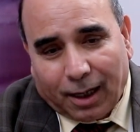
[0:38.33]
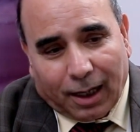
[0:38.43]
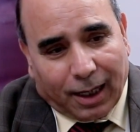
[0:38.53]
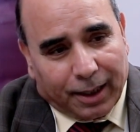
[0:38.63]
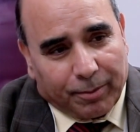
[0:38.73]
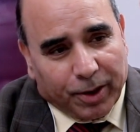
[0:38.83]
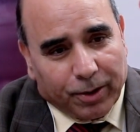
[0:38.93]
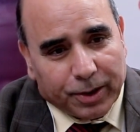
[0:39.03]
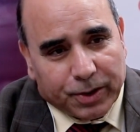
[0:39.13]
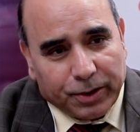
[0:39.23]
And
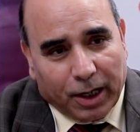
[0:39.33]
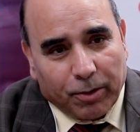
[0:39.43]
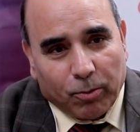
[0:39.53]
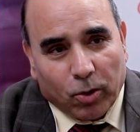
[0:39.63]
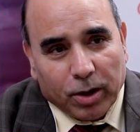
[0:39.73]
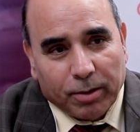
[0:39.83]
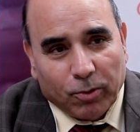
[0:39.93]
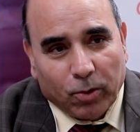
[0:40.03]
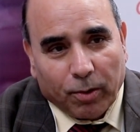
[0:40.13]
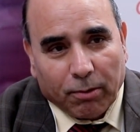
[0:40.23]
because now more and
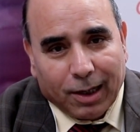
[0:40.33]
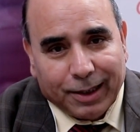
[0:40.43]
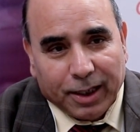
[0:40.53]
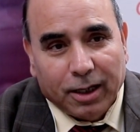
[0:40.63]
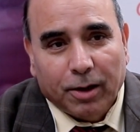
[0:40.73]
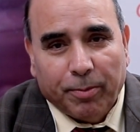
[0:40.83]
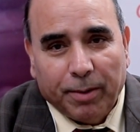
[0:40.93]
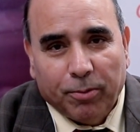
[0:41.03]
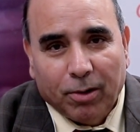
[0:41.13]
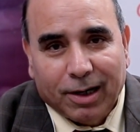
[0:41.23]
more younger
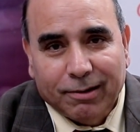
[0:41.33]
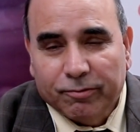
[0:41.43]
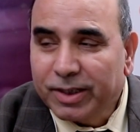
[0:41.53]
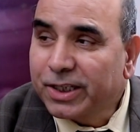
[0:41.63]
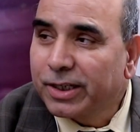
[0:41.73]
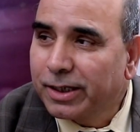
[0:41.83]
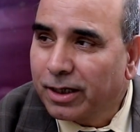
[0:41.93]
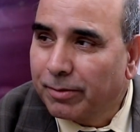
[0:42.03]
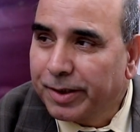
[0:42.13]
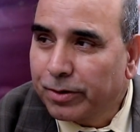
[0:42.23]
people are interested in
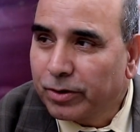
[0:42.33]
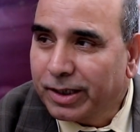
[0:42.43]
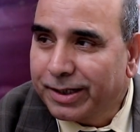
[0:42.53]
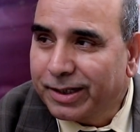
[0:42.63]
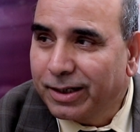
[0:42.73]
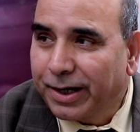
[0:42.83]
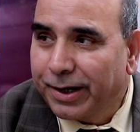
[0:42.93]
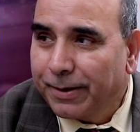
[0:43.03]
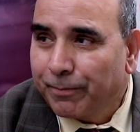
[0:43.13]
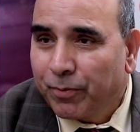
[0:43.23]
coming to the critical
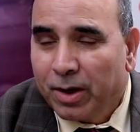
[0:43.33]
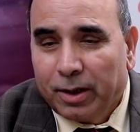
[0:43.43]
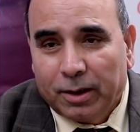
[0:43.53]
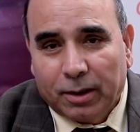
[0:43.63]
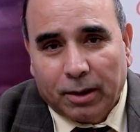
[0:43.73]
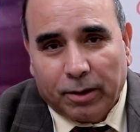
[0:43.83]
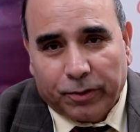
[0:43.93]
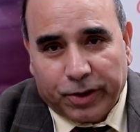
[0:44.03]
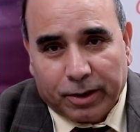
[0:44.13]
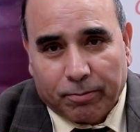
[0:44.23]
care,
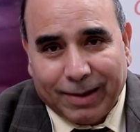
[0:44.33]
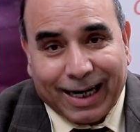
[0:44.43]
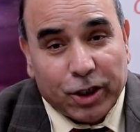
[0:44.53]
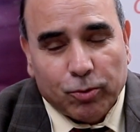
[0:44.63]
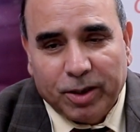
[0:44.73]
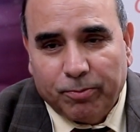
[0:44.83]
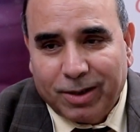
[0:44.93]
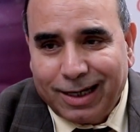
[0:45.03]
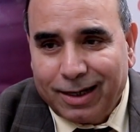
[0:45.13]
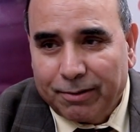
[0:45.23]
their management
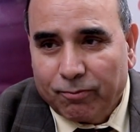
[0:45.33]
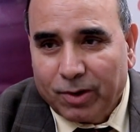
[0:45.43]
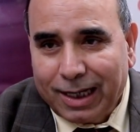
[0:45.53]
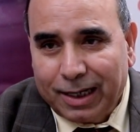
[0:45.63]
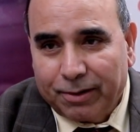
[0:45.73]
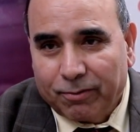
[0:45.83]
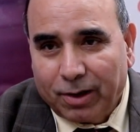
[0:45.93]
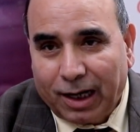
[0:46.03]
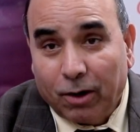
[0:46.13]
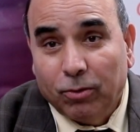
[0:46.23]
plan and
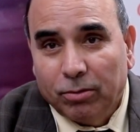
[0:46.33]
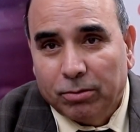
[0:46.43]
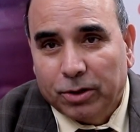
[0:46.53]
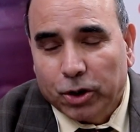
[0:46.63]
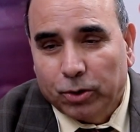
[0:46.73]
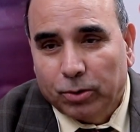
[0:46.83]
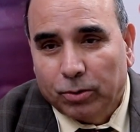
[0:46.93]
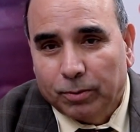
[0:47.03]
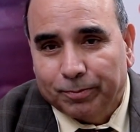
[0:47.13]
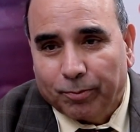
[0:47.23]
how
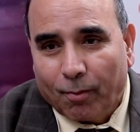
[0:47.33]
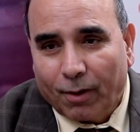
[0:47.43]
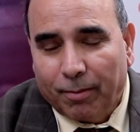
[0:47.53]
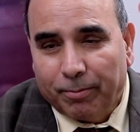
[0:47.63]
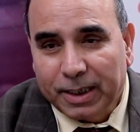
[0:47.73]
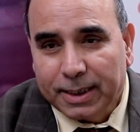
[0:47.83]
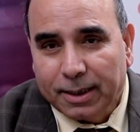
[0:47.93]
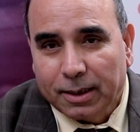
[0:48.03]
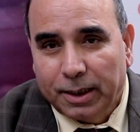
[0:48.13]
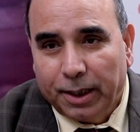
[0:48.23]
to
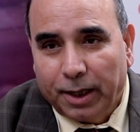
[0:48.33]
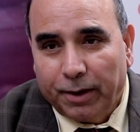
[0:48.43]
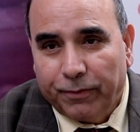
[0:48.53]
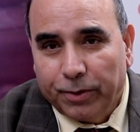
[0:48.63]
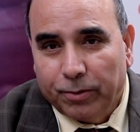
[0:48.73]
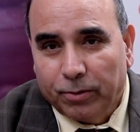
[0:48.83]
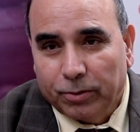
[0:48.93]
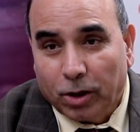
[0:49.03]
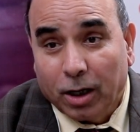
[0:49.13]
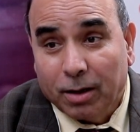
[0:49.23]
basically, if you
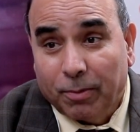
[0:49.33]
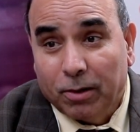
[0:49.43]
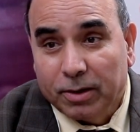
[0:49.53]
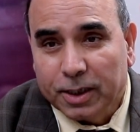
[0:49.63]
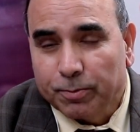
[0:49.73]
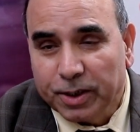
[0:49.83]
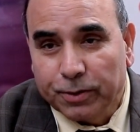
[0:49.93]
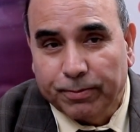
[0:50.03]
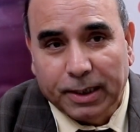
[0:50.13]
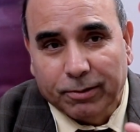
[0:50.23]
talk about the
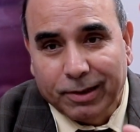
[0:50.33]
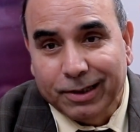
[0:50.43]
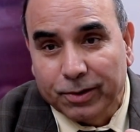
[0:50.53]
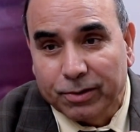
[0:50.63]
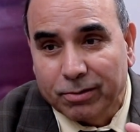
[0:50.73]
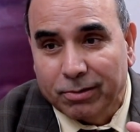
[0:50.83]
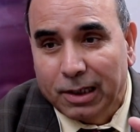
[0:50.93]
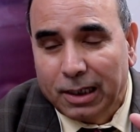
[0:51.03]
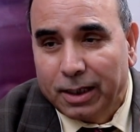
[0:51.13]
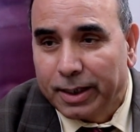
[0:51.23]
specific things,
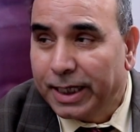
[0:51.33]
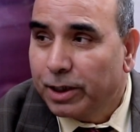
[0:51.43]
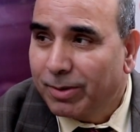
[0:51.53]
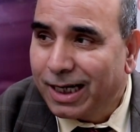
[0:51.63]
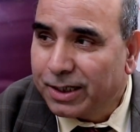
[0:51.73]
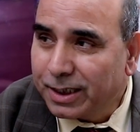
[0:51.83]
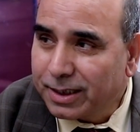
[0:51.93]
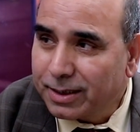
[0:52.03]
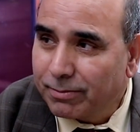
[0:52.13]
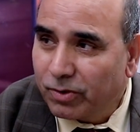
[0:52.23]
the
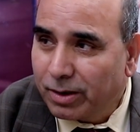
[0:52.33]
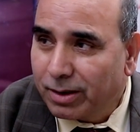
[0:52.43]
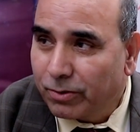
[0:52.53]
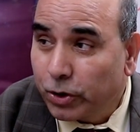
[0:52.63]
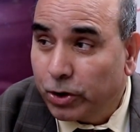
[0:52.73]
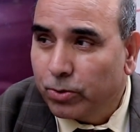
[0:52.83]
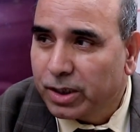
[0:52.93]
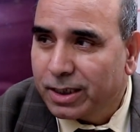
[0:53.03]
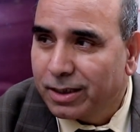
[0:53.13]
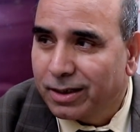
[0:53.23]
antibiotics
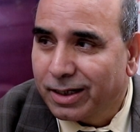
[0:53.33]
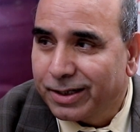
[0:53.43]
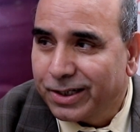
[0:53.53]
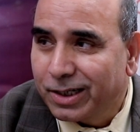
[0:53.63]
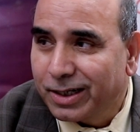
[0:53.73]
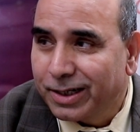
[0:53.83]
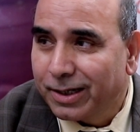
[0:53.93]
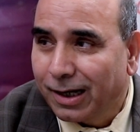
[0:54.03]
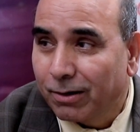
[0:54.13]
uses in the critical care,